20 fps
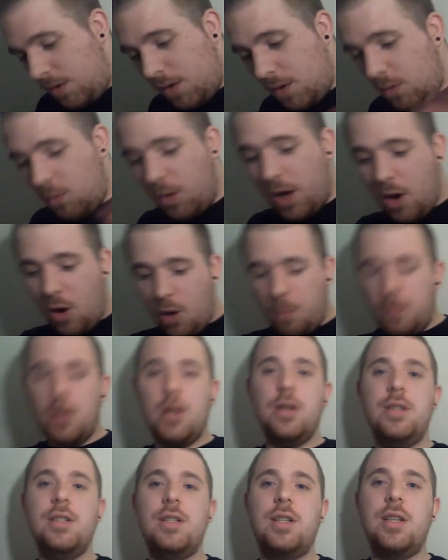We
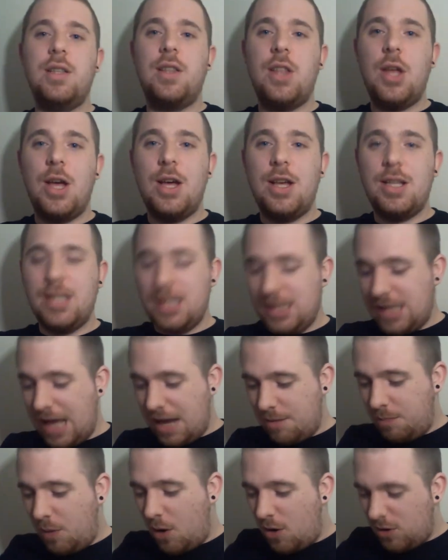opened the
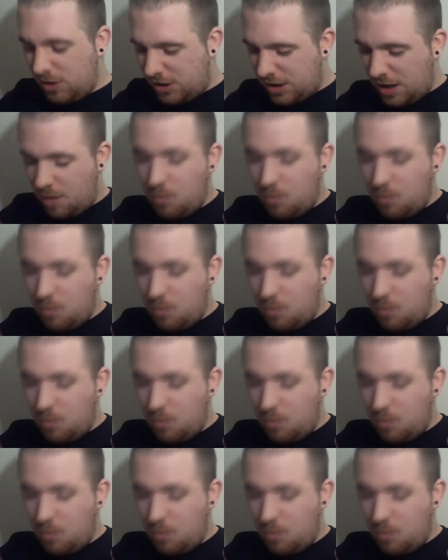Zed box